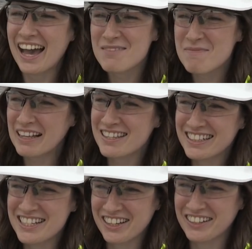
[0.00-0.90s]
I'm
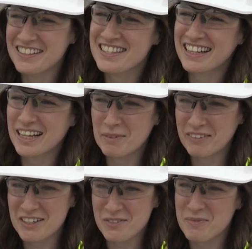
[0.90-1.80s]
Natalie Jones and I'm a
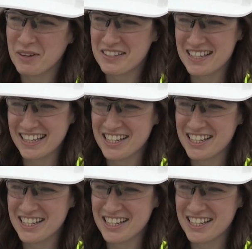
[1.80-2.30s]
graduate process